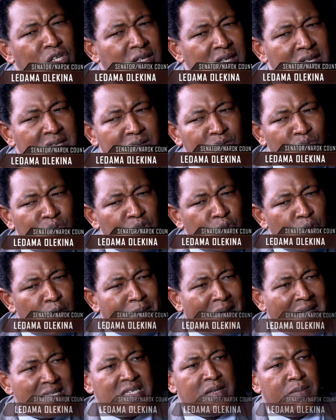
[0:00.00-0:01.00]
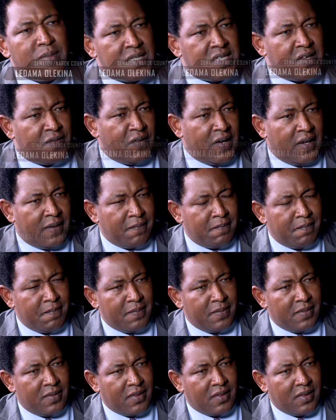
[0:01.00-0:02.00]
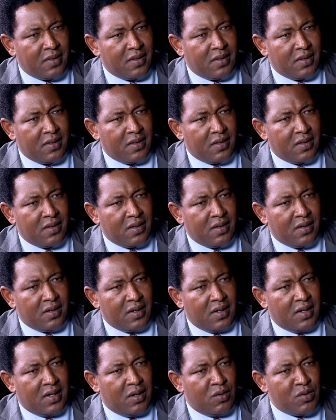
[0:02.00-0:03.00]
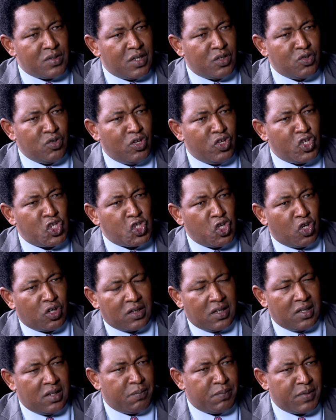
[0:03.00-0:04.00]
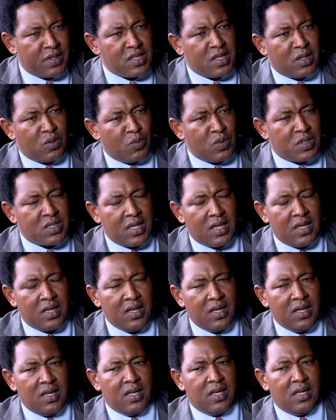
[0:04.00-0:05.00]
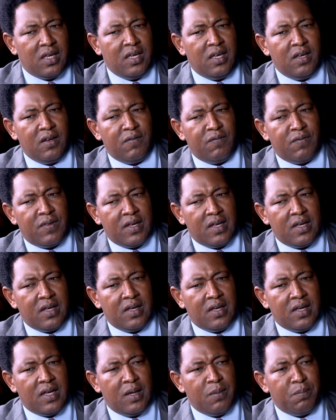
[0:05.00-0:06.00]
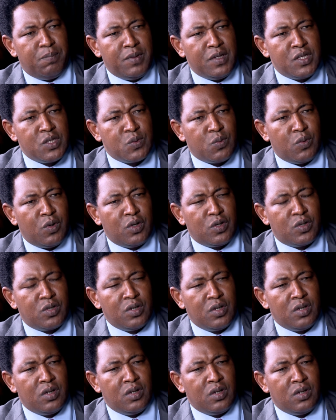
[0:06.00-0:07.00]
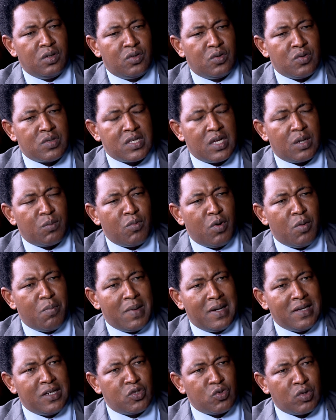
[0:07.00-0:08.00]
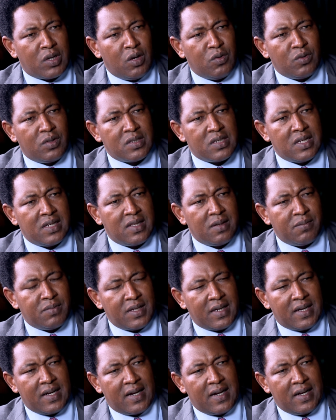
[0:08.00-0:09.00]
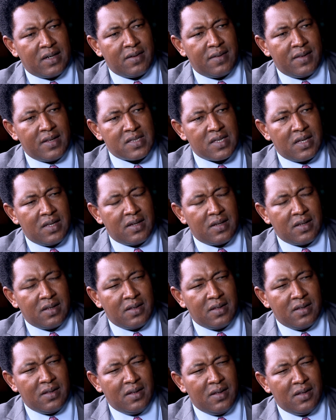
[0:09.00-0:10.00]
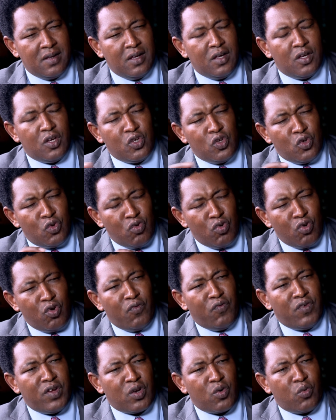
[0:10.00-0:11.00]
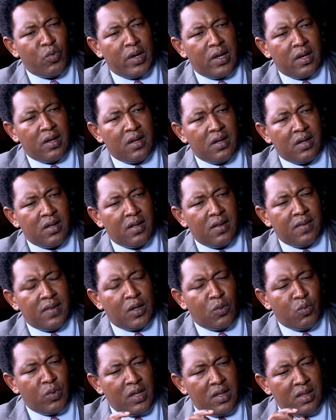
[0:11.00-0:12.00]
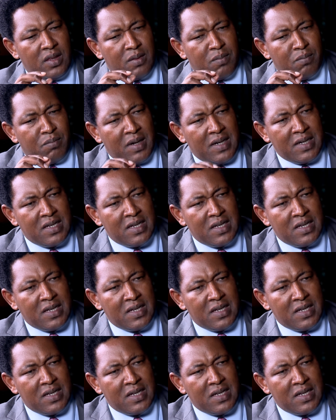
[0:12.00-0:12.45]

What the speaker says: we must demystify, and I was actually shocked that the president would say, if the MPs want to send more money to counties, let them take a cut in their salary. You know very well that when money